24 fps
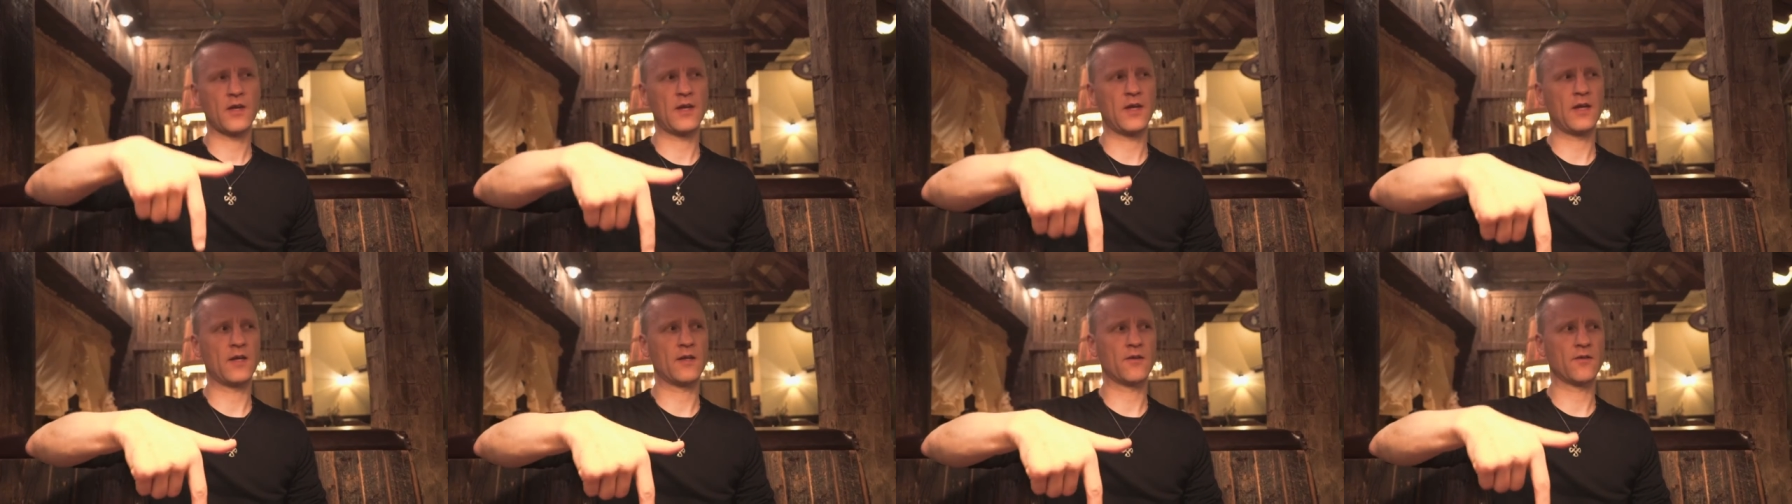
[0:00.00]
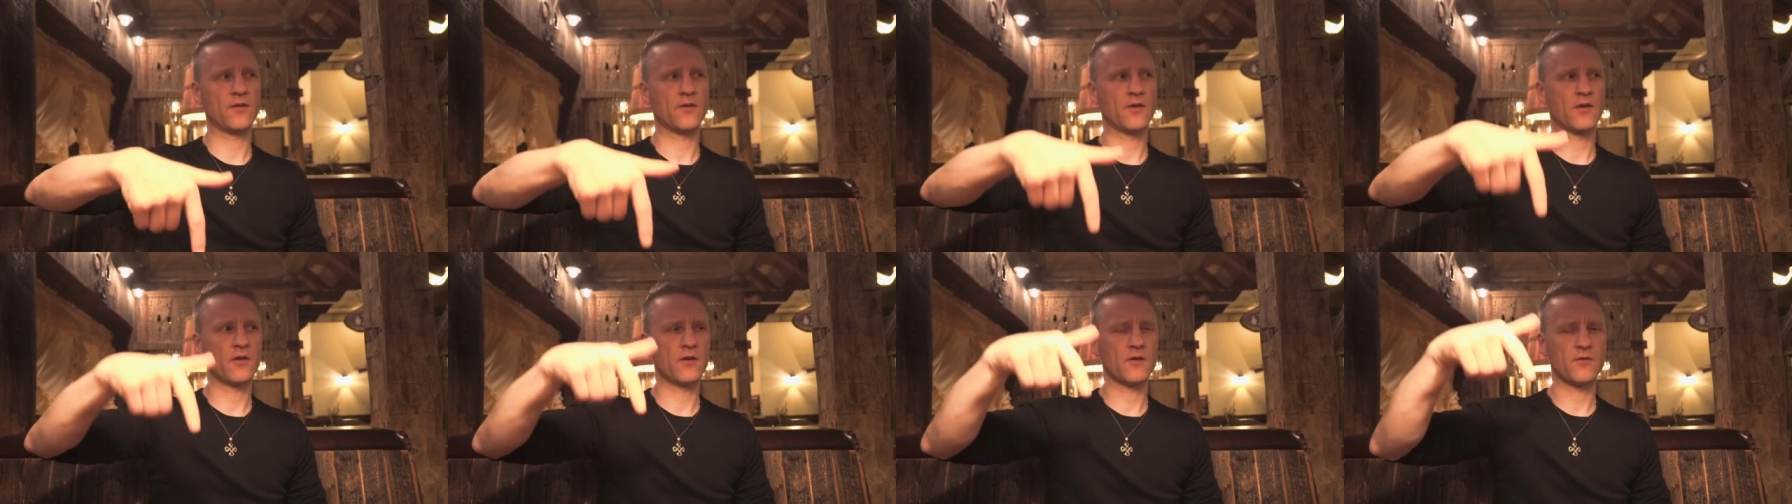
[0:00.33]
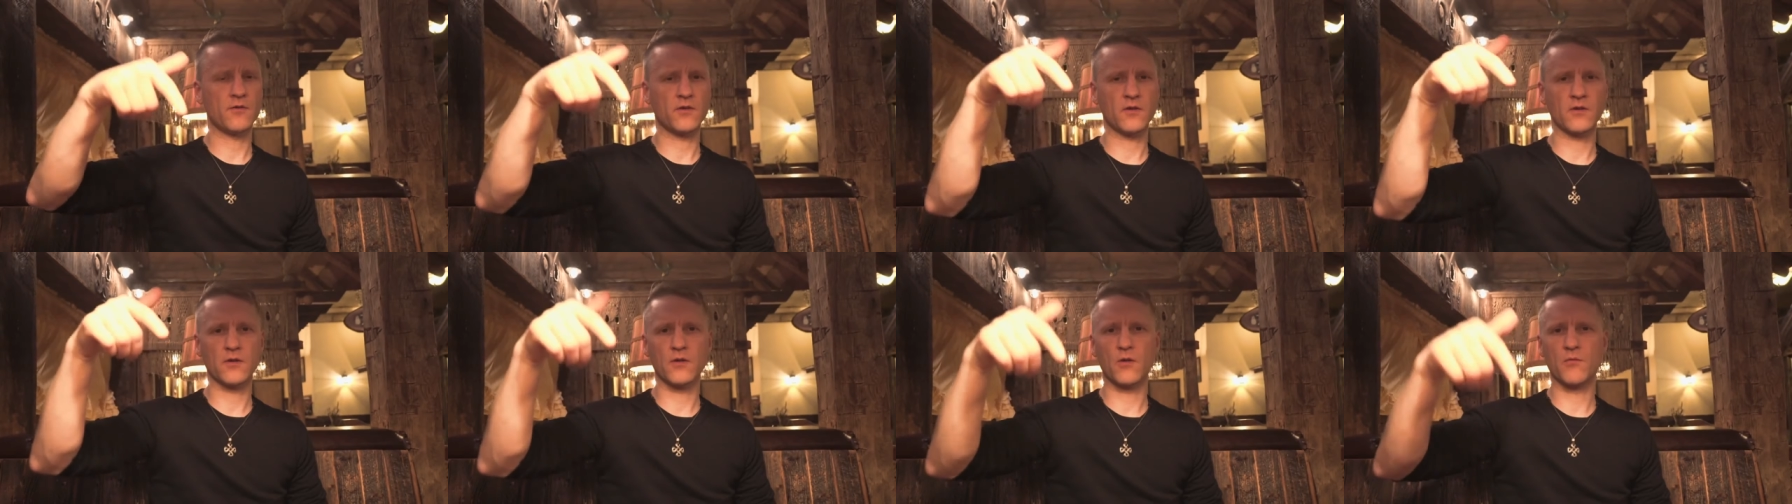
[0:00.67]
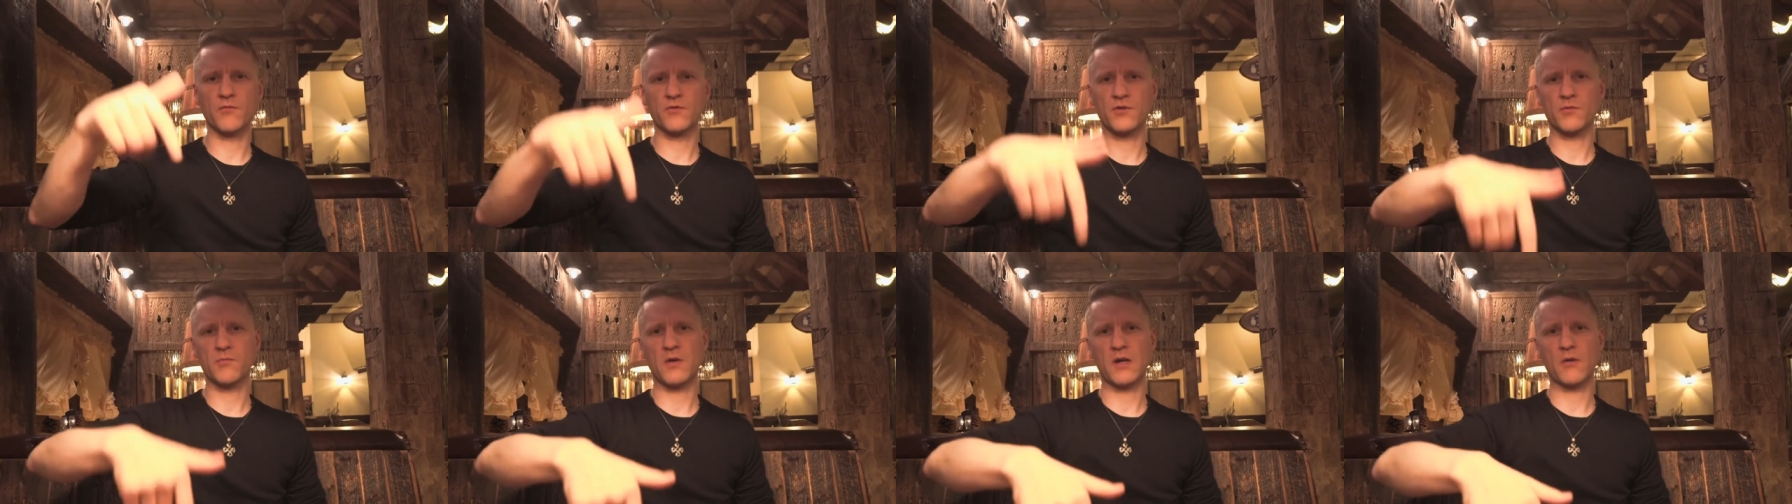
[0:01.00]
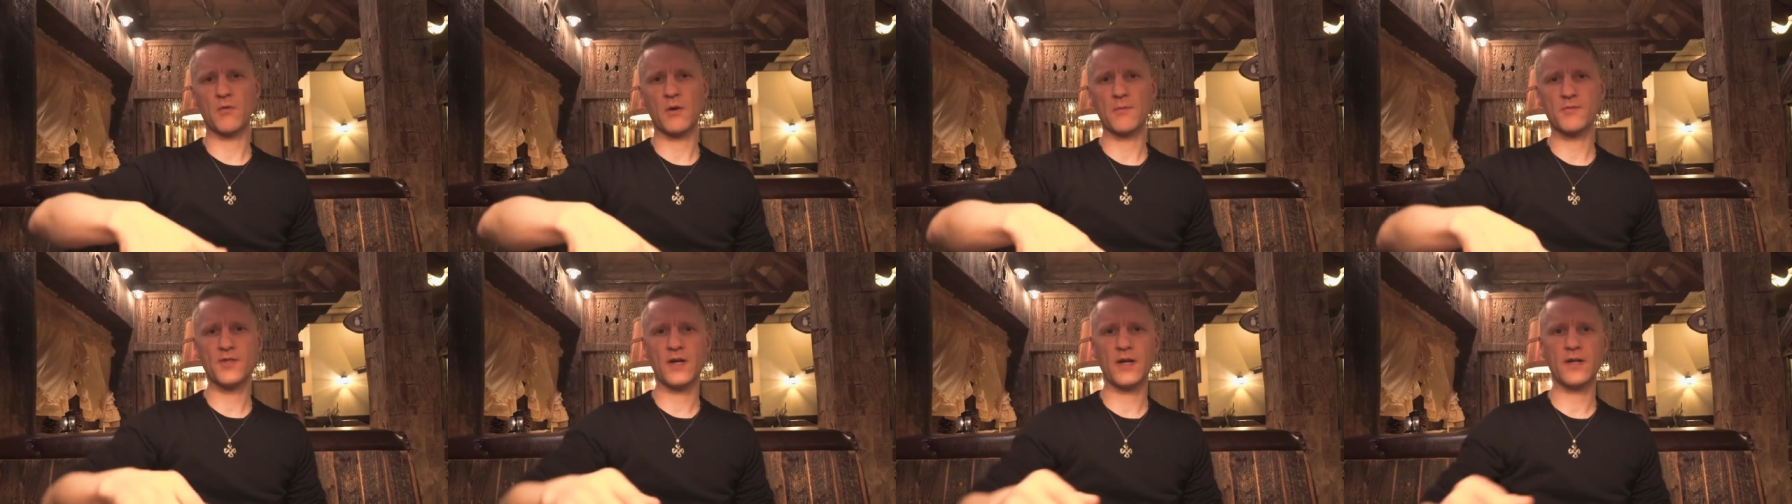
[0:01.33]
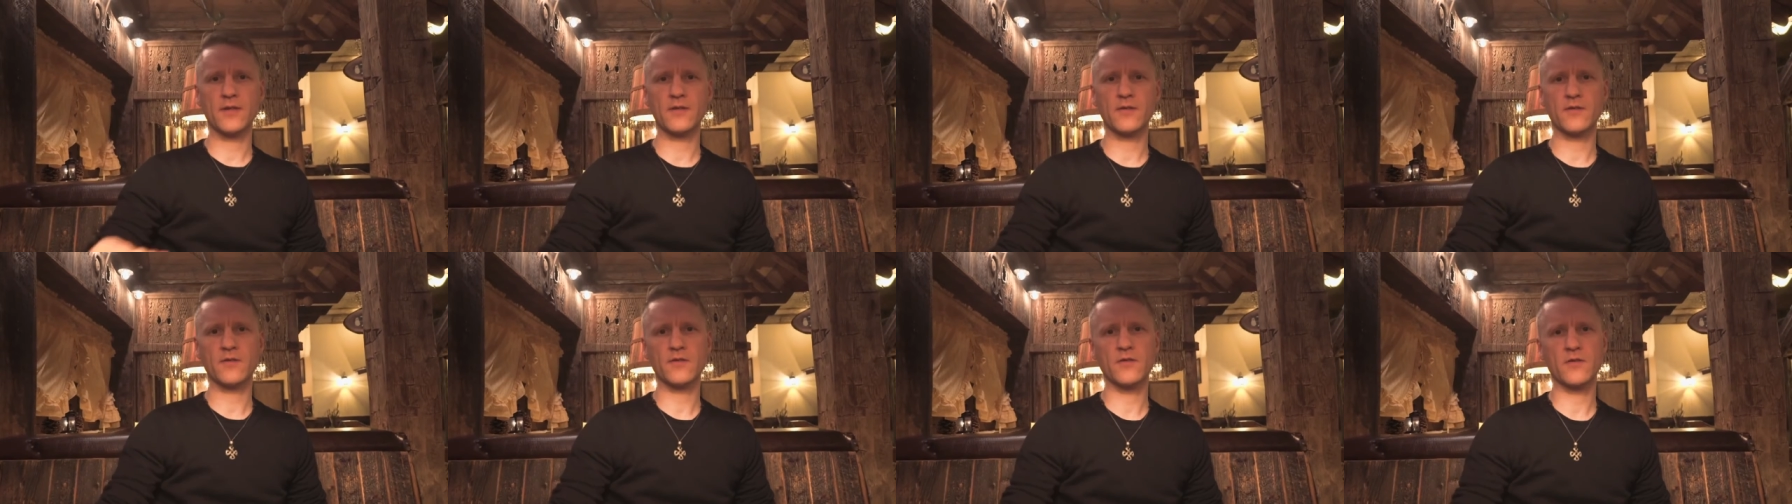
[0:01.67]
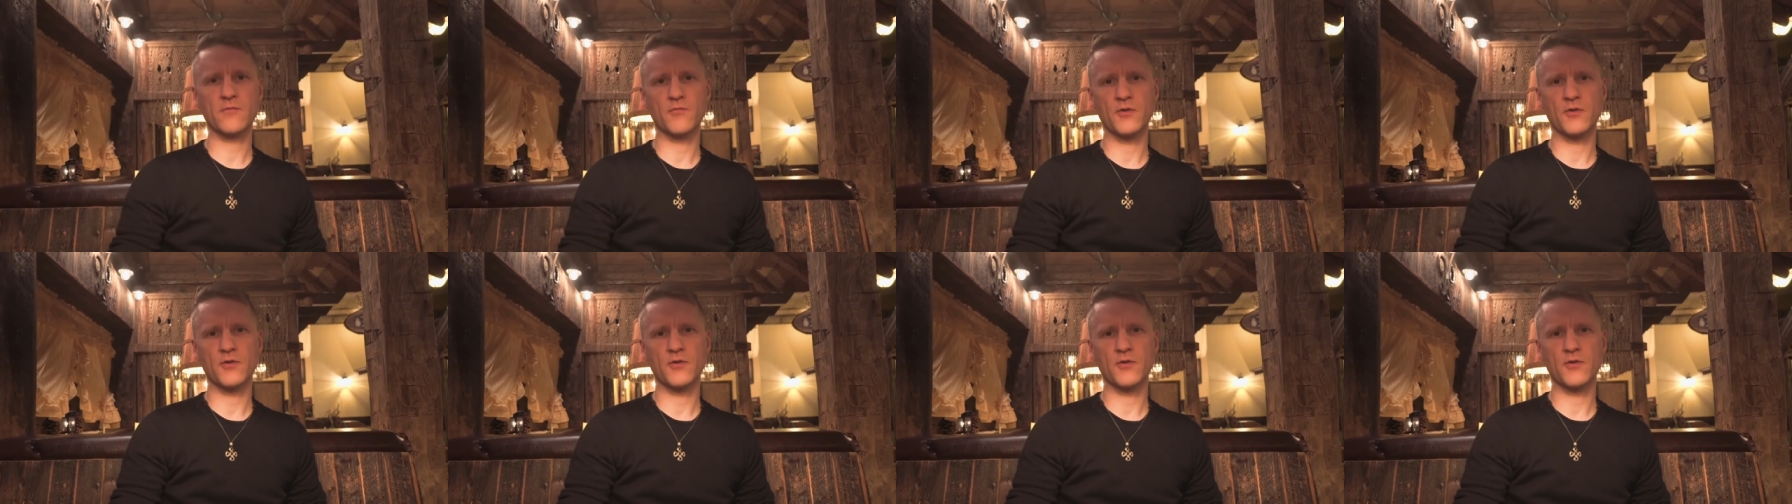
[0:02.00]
and you can go to my website.